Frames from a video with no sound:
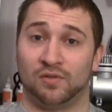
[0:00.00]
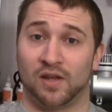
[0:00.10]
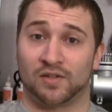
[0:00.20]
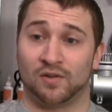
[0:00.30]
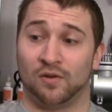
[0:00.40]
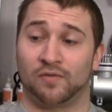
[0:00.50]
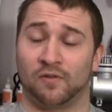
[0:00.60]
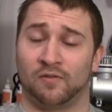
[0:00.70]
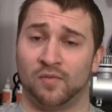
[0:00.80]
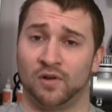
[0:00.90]
of you guys know if
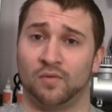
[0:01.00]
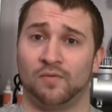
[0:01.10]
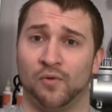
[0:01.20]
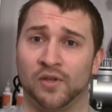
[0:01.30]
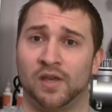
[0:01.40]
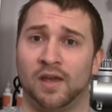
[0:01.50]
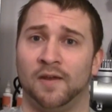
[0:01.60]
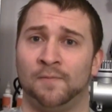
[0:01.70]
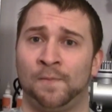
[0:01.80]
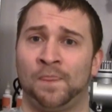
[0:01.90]
you're familiar with
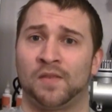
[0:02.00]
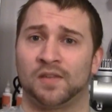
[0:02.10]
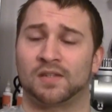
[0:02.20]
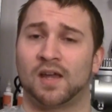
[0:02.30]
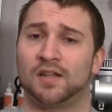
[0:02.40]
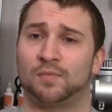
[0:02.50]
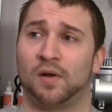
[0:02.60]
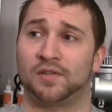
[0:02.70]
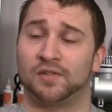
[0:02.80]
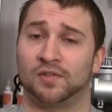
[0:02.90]
40K, the side
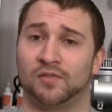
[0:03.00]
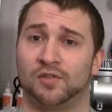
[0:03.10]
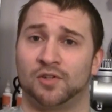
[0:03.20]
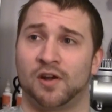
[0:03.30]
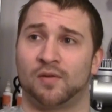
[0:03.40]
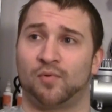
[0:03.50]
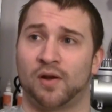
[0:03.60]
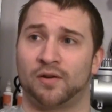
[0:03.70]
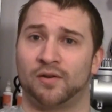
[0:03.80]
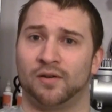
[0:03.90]
sponsons on the generic
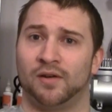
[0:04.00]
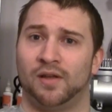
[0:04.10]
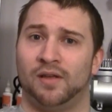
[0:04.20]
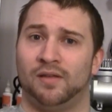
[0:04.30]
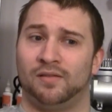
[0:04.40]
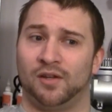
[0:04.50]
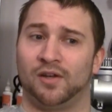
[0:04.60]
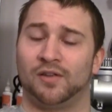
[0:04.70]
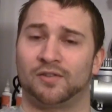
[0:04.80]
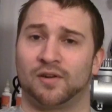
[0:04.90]
Predator, the
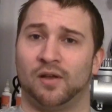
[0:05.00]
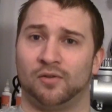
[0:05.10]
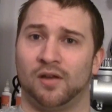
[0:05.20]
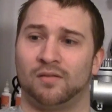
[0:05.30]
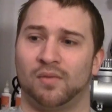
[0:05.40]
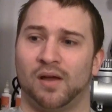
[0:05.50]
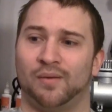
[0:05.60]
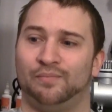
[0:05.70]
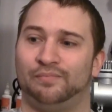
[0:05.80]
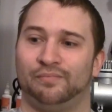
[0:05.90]
guns are held on
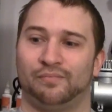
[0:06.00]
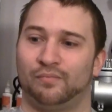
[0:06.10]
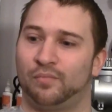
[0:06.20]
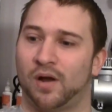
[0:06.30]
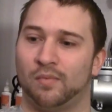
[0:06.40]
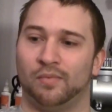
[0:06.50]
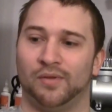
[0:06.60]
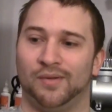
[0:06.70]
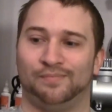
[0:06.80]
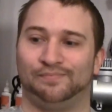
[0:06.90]
by
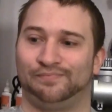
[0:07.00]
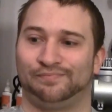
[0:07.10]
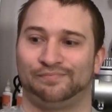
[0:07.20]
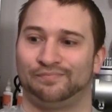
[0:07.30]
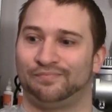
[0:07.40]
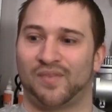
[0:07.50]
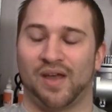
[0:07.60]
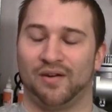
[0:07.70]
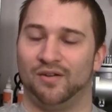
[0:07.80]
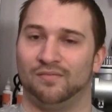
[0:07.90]
probably,
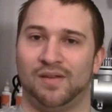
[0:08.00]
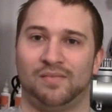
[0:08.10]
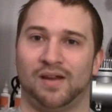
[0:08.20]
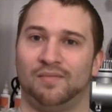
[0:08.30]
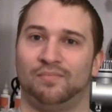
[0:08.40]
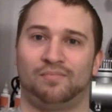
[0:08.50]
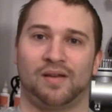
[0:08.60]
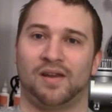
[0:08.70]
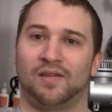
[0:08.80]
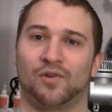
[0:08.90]
I don't know, maybe
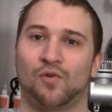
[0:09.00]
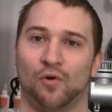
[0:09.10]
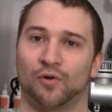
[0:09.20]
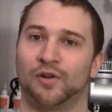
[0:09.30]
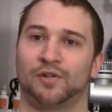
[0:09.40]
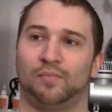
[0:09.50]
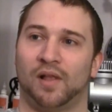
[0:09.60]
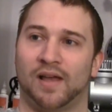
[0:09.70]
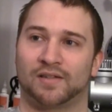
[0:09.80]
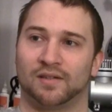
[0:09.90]
probably not even a 1/4 inch of
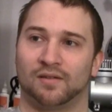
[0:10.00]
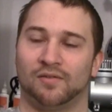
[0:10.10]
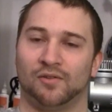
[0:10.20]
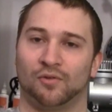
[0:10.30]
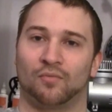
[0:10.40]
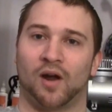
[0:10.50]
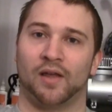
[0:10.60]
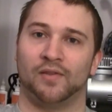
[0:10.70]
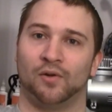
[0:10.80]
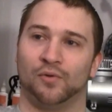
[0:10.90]
plastic on the little
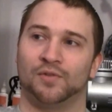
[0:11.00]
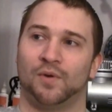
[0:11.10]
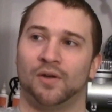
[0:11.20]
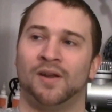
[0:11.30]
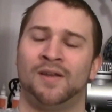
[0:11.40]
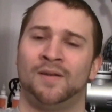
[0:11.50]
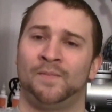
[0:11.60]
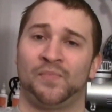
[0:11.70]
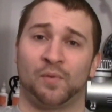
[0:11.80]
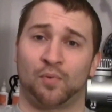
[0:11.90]
rod that holds them on.
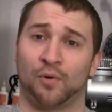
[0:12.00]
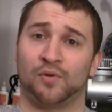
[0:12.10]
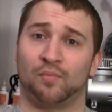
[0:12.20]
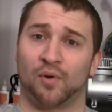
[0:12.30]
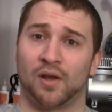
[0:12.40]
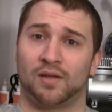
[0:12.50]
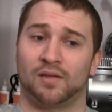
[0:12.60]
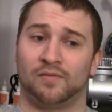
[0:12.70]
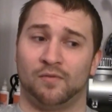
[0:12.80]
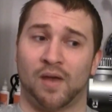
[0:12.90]
They're prone to
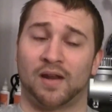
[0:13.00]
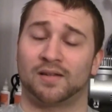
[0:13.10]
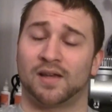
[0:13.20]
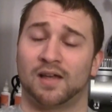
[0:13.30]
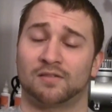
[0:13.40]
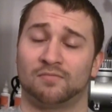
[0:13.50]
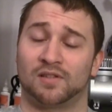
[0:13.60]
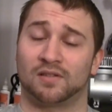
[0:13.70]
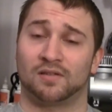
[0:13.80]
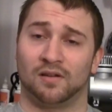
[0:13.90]
break. If you magnetize
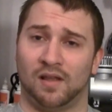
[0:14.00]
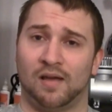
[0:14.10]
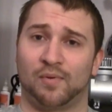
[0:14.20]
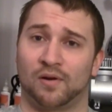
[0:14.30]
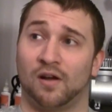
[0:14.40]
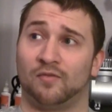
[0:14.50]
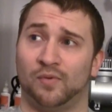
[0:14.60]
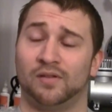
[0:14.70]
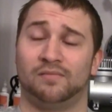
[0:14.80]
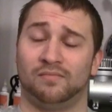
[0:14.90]
them, you're a lot better off,
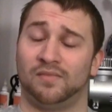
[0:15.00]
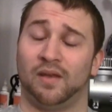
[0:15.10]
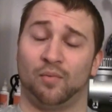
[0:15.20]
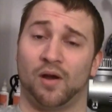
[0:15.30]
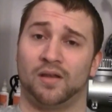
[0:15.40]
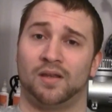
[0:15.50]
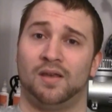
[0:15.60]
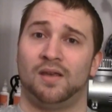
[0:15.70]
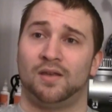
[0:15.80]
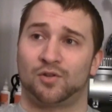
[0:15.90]
but they break.
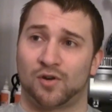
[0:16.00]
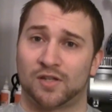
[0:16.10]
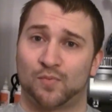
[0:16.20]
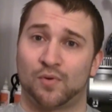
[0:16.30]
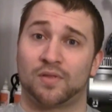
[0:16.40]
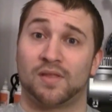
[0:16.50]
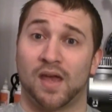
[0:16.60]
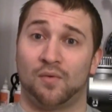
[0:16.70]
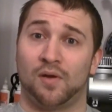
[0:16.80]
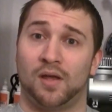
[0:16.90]
Transporting
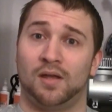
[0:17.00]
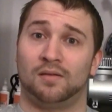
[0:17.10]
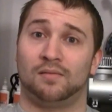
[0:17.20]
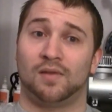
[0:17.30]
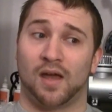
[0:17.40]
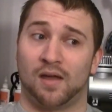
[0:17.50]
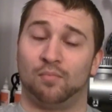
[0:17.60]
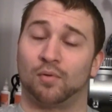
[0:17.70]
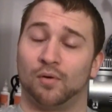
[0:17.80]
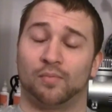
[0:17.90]
that way, I
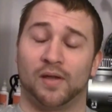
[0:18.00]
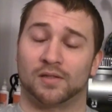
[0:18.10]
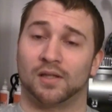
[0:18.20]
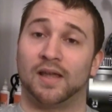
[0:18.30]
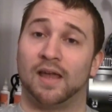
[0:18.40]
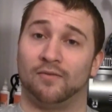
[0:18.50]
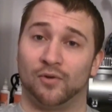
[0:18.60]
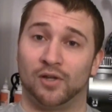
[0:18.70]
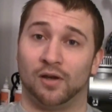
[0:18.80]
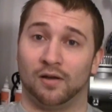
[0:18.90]
broke basically
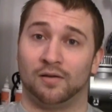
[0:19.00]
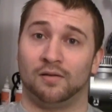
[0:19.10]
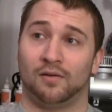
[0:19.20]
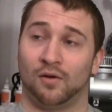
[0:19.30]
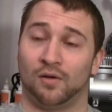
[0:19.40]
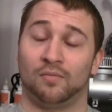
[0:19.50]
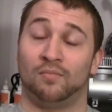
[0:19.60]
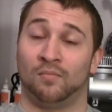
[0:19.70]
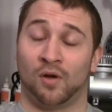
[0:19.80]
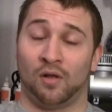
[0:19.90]
every gun
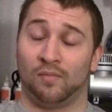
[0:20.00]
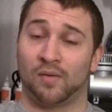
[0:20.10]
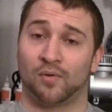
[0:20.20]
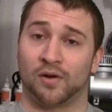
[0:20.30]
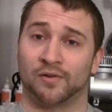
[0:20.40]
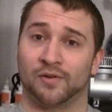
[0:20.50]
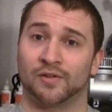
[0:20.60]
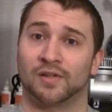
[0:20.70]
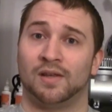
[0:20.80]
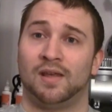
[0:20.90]
on all of my
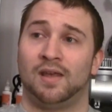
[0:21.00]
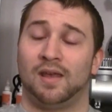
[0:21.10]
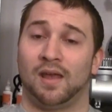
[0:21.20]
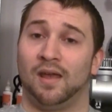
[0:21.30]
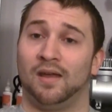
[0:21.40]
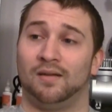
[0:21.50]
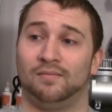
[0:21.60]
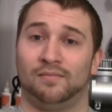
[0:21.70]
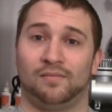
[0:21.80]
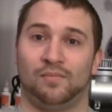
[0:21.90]
Predators,
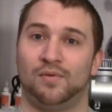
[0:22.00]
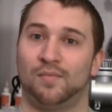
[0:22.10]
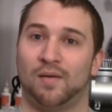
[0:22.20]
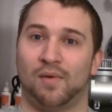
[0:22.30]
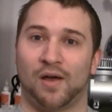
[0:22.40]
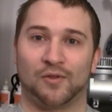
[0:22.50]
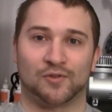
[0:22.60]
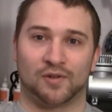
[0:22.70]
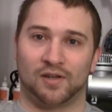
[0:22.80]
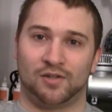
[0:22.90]
and my
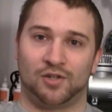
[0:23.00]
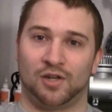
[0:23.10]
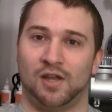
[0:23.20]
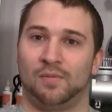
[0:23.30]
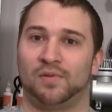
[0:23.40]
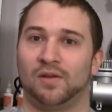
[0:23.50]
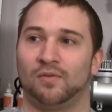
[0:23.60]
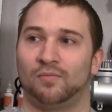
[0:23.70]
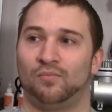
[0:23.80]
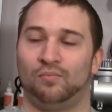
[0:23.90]
models were getting chipped, they
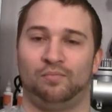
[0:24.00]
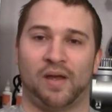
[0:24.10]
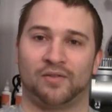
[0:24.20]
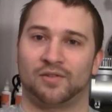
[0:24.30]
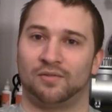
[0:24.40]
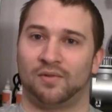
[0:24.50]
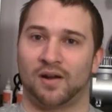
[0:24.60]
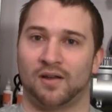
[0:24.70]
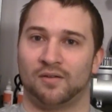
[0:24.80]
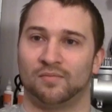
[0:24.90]
were bouncing
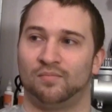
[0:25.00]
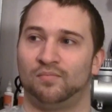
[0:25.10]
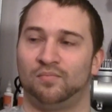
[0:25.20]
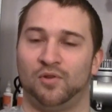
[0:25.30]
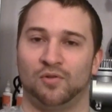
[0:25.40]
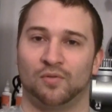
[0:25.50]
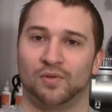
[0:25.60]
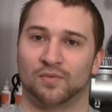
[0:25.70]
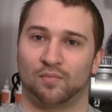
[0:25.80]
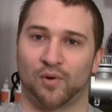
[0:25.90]
around, pewter
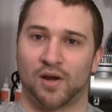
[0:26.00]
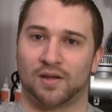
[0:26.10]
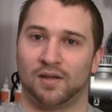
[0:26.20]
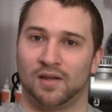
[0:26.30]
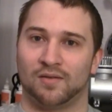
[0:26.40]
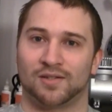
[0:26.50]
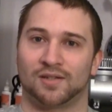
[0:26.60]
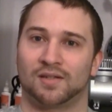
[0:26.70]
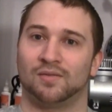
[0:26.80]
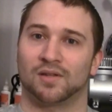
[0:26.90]
ones were breaking. It
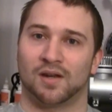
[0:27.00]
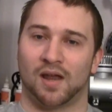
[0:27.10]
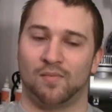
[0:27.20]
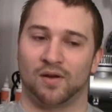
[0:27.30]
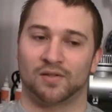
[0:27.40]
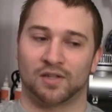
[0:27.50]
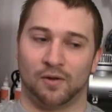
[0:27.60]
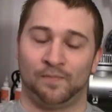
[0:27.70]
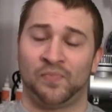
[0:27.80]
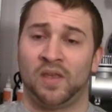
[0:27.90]
was a nightmare.
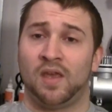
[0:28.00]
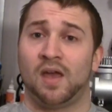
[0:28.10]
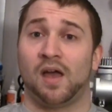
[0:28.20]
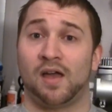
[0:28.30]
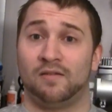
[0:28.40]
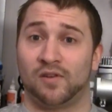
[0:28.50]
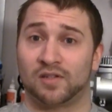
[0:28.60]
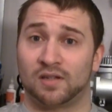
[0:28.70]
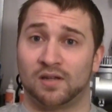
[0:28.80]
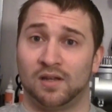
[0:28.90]
So I
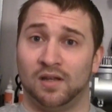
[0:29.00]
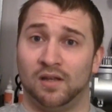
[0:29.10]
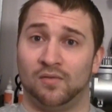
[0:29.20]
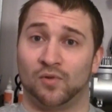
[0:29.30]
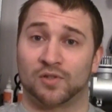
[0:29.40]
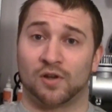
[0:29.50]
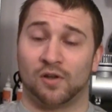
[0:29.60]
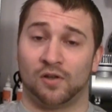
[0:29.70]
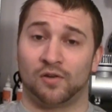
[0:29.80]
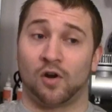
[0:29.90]
invested in what's
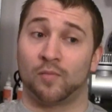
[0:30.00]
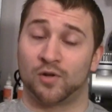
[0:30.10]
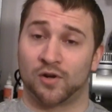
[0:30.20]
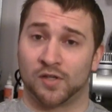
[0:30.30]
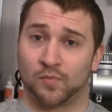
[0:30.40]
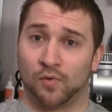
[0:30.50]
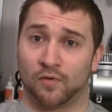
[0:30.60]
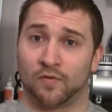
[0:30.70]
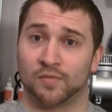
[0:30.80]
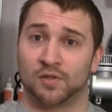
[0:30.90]
called Army
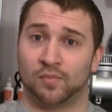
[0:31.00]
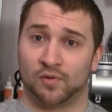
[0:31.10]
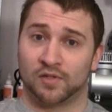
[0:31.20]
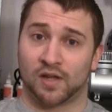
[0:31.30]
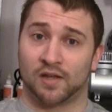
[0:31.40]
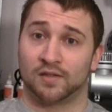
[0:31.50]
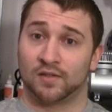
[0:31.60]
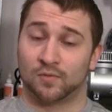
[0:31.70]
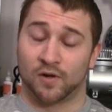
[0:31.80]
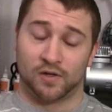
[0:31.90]
Transport from Symbol Designs.
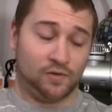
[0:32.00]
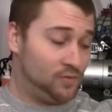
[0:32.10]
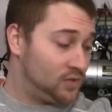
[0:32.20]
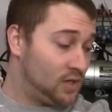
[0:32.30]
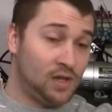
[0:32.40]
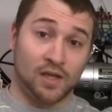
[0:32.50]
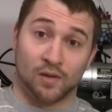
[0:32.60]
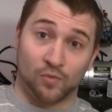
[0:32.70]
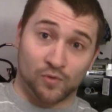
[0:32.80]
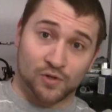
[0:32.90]
That's what I use. And
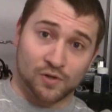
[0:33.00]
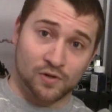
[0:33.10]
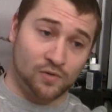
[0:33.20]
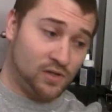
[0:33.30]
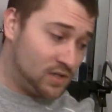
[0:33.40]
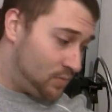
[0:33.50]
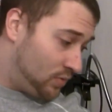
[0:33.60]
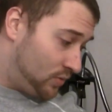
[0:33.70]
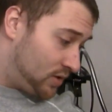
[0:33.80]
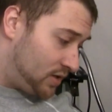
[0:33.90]
I'm going to show you an
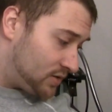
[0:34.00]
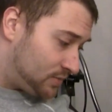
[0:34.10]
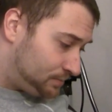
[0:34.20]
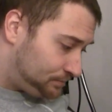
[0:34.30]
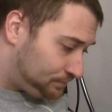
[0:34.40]
example of what it is.